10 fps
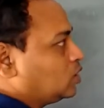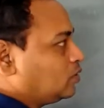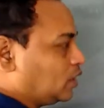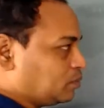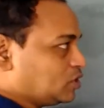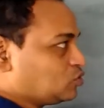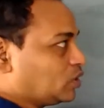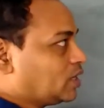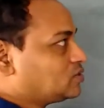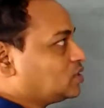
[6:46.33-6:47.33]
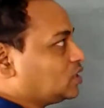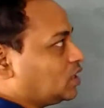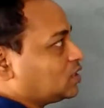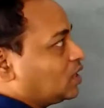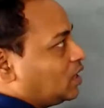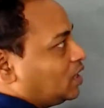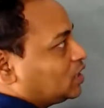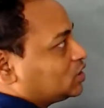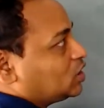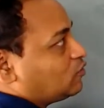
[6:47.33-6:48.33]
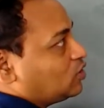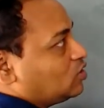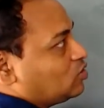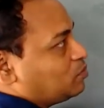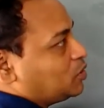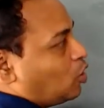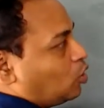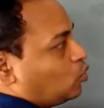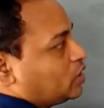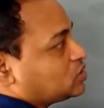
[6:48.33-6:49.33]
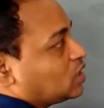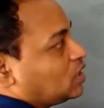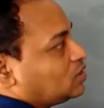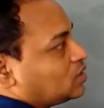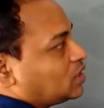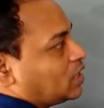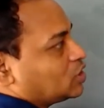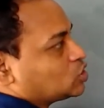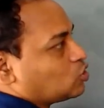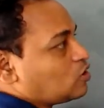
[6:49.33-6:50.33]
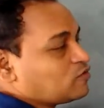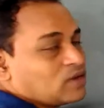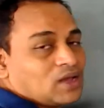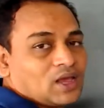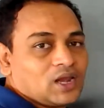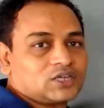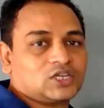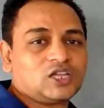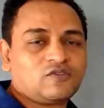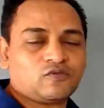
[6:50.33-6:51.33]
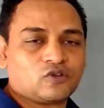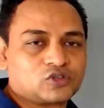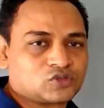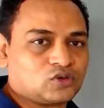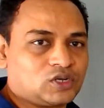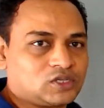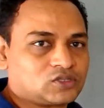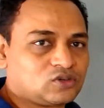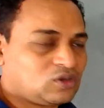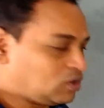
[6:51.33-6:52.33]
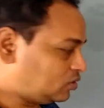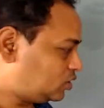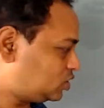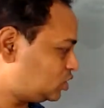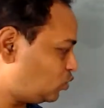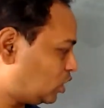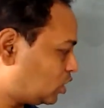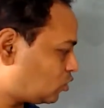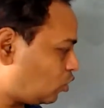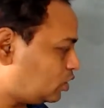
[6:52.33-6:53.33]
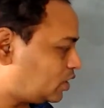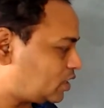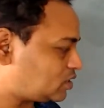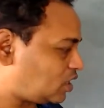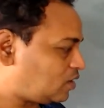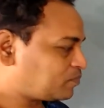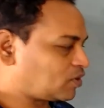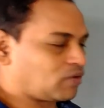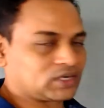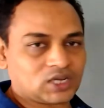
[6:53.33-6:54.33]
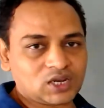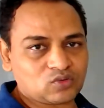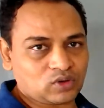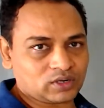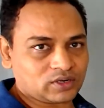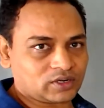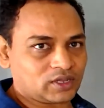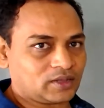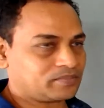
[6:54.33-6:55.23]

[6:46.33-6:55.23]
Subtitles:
That means we can say that electric field will be always in the direction of electric force only. So this is, we can call it as a vector quantity.